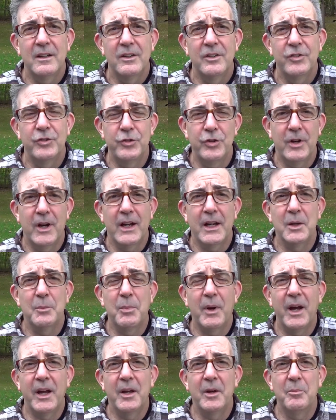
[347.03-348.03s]
Sure, I could
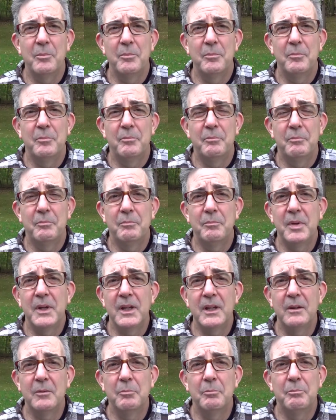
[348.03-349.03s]
buy a
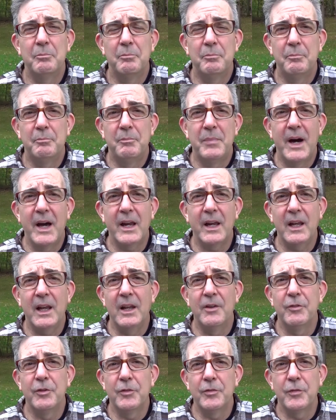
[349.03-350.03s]
big bottle
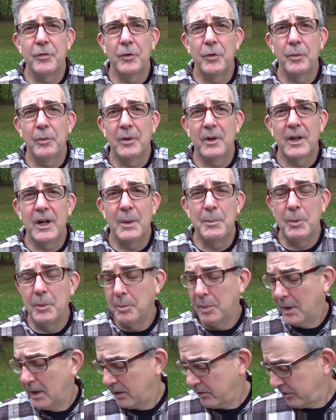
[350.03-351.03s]
of it for a couple
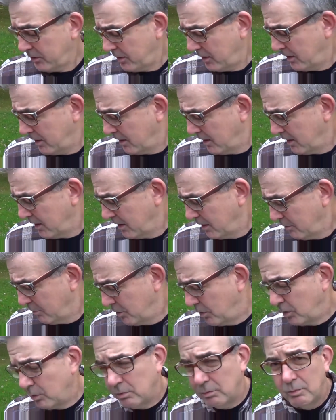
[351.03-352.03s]
bucks,
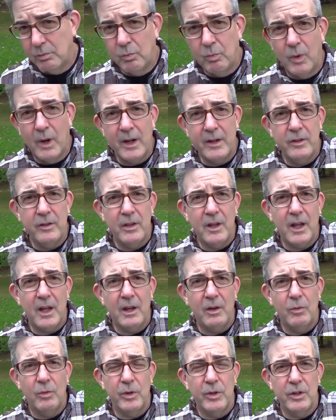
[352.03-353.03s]
but why do
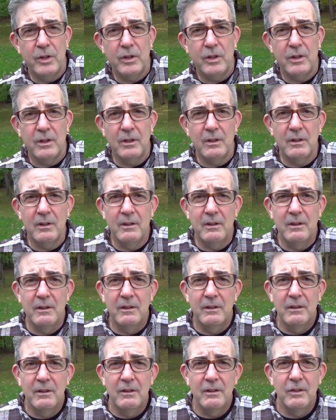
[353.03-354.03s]
that when you can
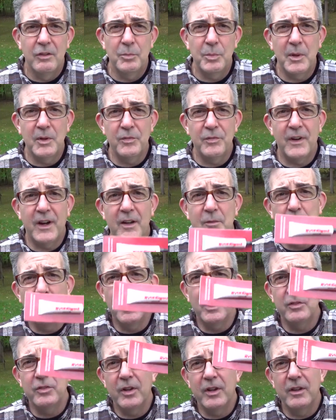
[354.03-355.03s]
spend
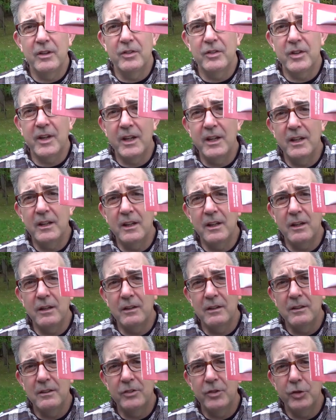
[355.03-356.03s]
$5 on this tiny
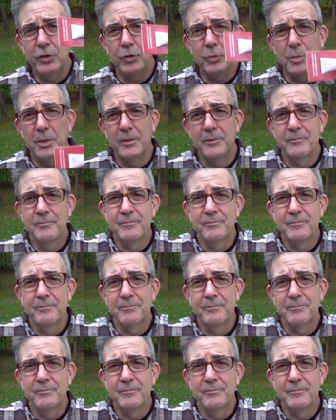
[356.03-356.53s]
little tube?